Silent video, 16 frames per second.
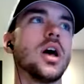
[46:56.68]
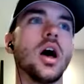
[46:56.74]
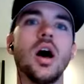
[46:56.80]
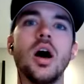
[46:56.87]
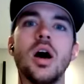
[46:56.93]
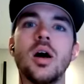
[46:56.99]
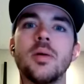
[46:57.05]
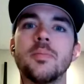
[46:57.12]

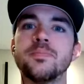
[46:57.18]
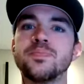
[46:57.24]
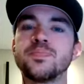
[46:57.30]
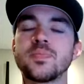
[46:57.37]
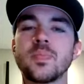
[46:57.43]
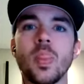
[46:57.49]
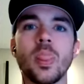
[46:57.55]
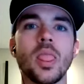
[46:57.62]
um
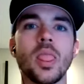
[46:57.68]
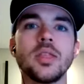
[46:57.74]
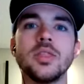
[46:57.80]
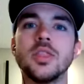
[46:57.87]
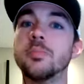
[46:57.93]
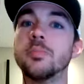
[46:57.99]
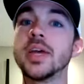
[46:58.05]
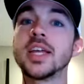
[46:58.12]

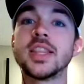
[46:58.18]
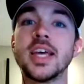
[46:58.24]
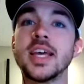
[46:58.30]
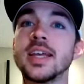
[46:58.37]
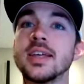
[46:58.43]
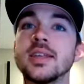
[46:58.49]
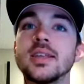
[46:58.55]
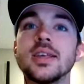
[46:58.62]
the big
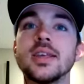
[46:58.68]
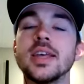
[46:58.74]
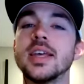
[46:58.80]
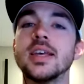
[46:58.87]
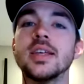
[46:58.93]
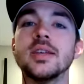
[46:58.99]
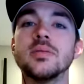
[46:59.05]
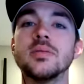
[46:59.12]
thing
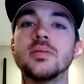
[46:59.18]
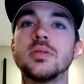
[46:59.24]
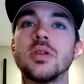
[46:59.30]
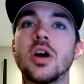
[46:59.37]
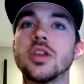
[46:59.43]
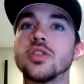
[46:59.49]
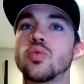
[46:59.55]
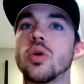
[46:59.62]
in
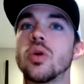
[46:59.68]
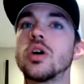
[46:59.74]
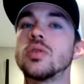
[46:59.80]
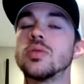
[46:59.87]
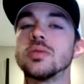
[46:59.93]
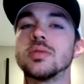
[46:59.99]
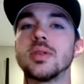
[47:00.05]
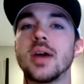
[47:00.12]
on the
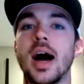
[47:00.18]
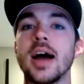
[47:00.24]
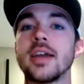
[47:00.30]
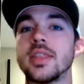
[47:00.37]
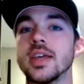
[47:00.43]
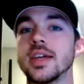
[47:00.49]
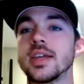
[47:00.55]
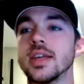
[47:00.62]
road i
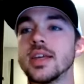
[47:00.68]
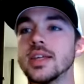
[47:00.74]
think